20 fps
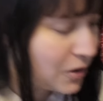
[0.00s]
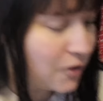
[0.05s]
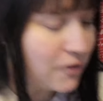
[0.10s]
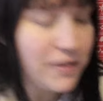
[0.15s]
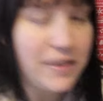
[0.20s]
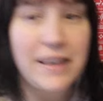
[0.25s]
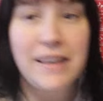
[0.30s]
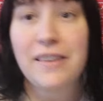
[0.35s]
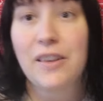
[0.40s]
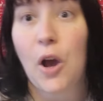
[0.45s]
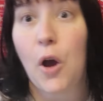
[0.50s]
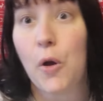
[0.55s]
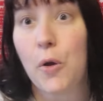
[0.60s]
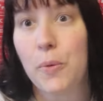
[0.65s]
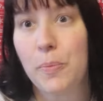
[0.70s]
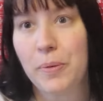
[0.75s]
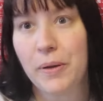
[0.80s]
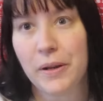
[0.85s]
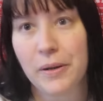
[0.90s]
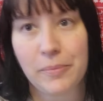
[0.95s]
Obviously it's
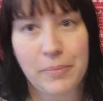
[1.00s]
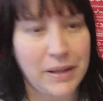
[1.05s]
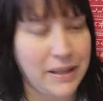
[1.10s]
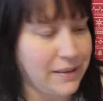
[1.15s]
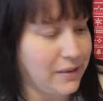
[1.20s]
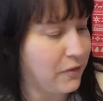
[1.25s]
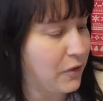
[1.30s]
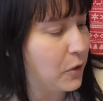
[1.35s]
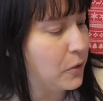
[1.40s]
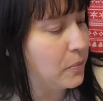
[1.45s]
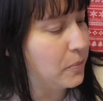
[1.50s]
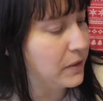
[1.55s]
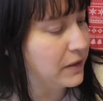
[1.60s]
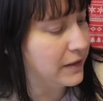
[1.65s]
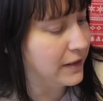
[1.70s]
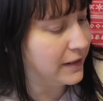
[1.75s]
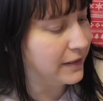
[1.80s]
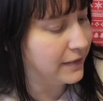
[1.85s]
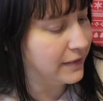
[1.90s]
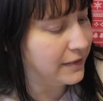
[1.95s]
open because I've
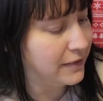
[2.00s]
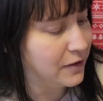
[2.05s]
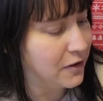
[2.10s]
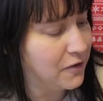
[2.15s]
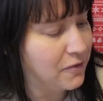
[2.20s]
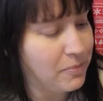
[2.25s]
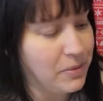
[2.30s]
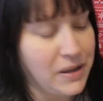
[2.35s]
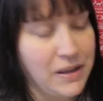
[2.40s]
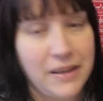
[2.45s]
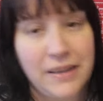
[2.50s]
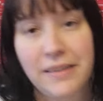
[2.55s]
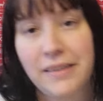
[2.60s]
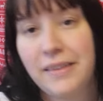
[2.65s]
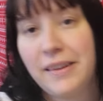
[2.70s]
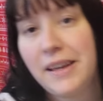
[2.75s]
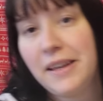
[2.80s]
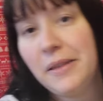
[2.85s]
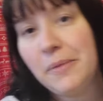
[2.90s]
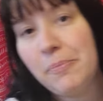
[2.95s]
opened it and stuff, but you can
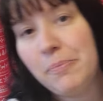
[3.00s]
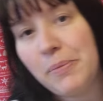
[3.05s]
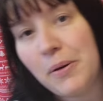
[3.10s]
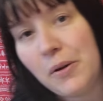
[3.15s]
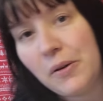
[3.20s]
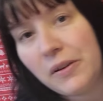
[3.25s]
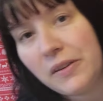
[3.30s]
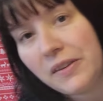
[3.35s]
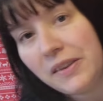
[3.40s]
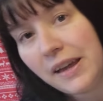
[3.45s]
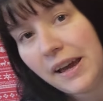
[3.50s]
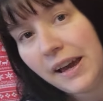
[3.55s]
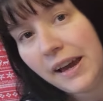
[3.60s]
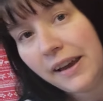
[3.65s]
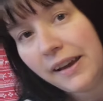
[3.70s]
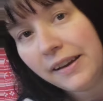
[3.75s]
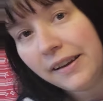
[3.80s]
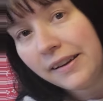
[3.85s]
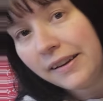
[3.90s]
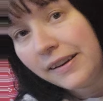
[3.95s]
see the box
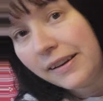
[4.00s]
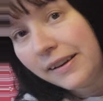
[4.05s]
there.